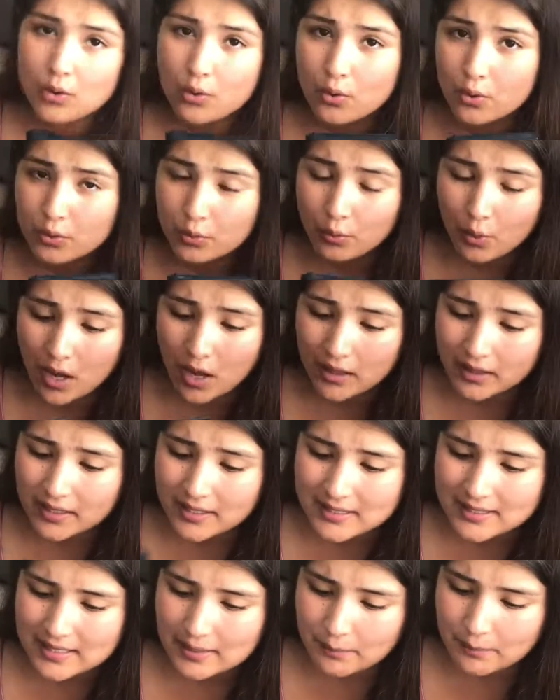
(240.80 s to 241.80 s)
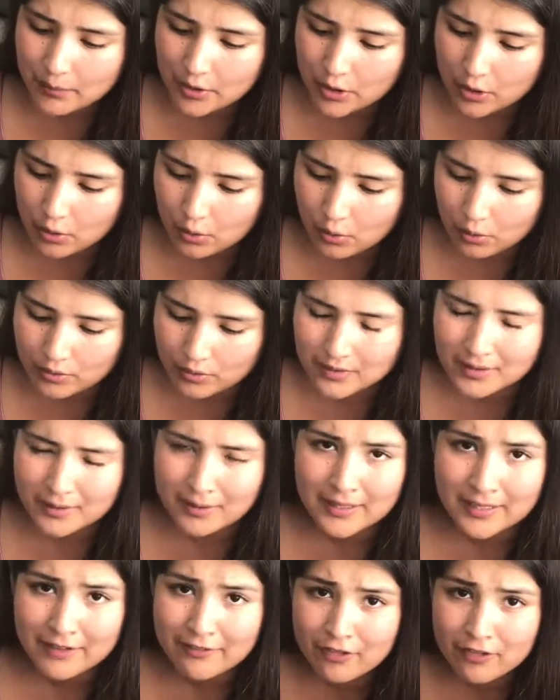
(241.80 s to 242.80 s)
old wallets and put old
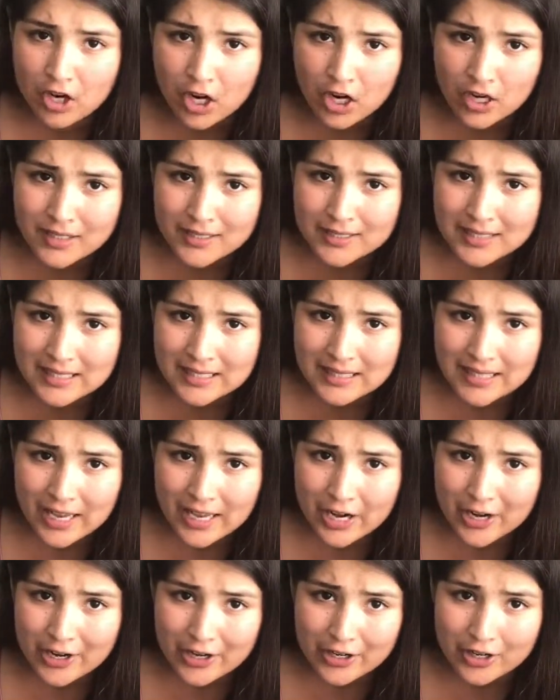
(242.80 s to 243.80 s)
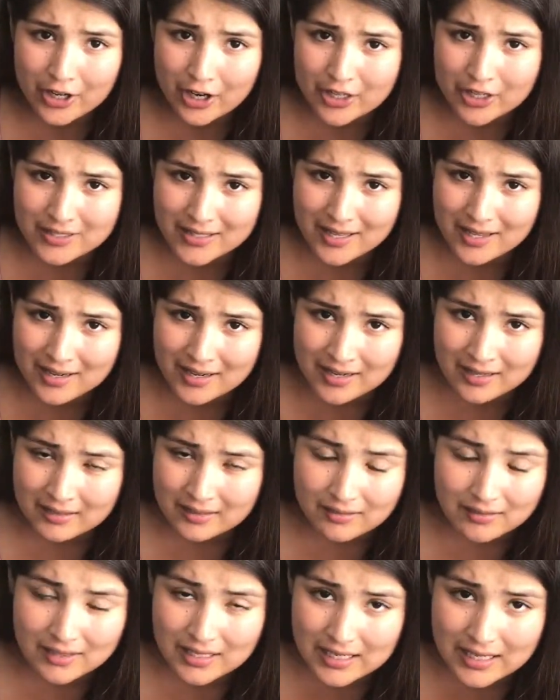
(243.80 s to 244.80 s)
gift cards in there, cards that I
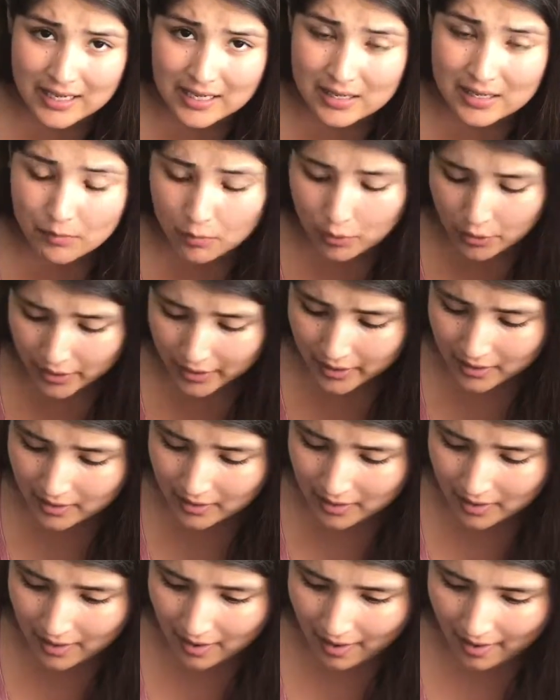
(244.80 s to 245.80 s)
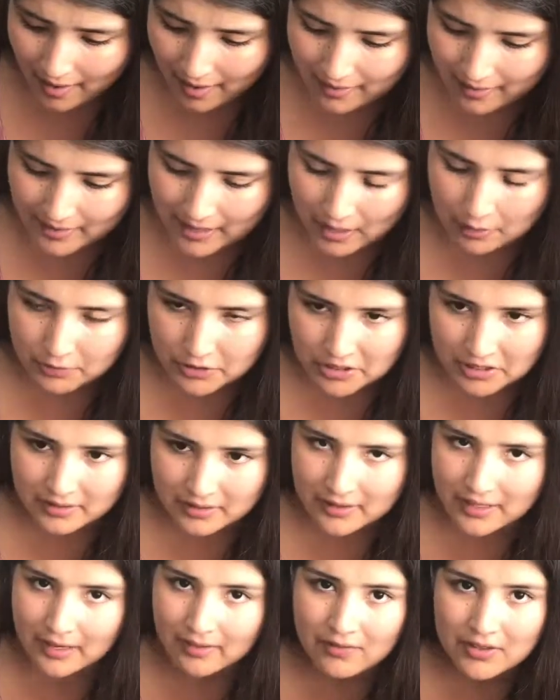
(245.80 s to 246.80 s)
didn't need anymore. And I would
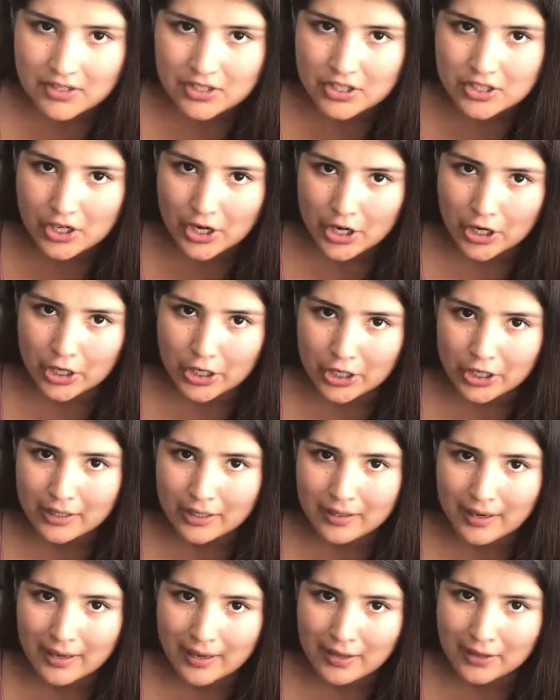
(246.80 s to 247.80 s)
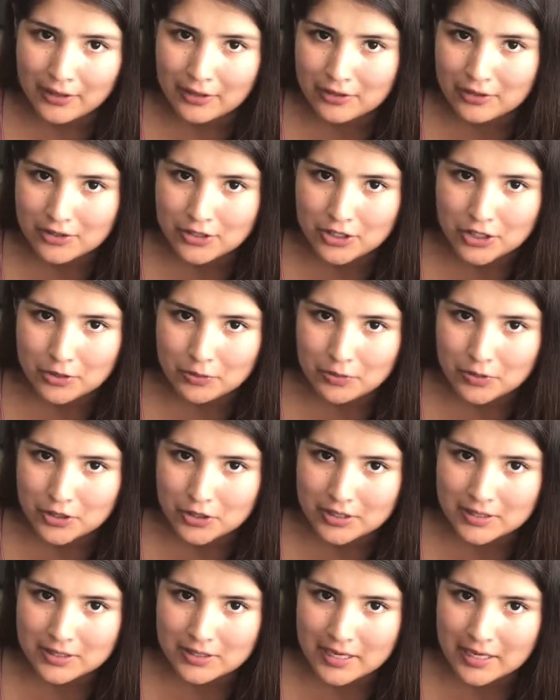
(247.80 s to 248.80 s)
just give this to her and she would
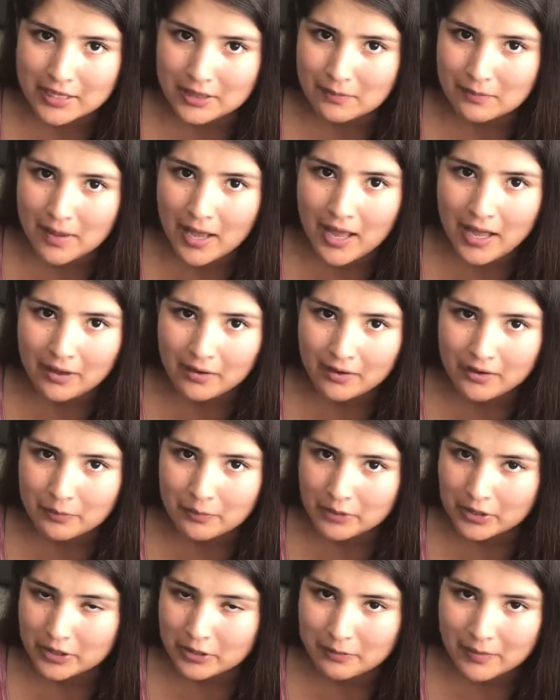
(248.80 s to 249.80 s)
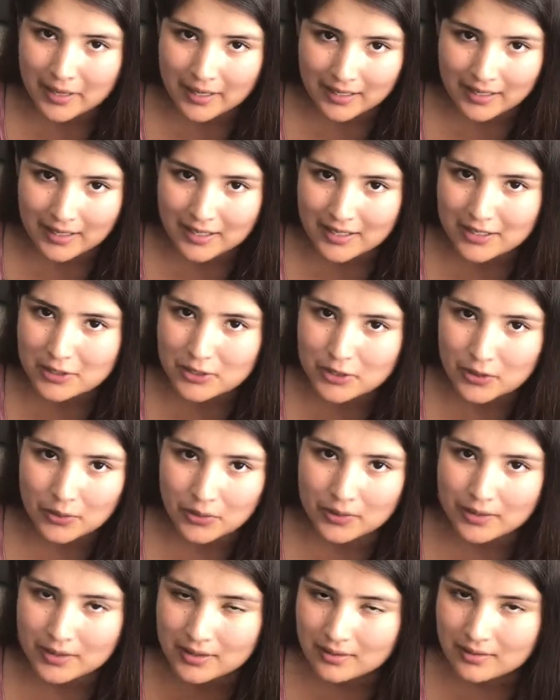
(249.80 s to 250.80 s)
just take them out and put them back in. So
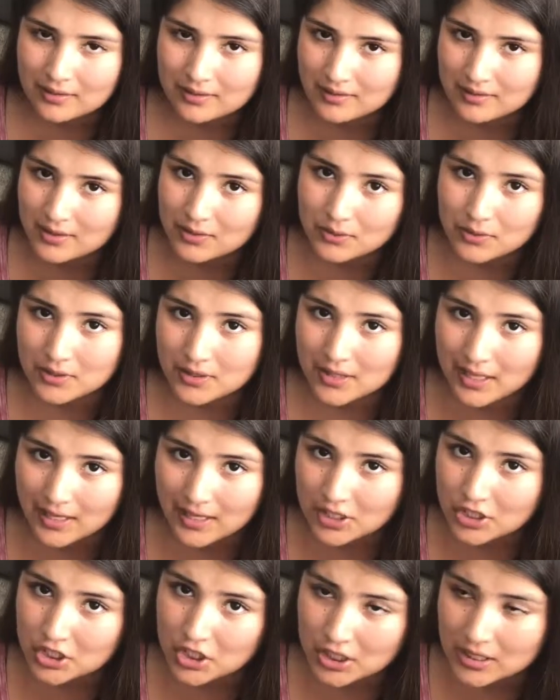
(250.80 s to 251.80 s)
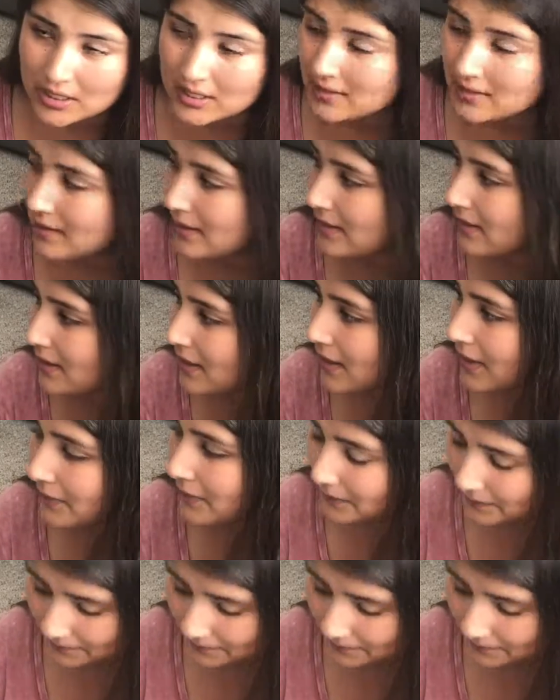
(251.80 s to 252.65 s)
this is like a genius idea.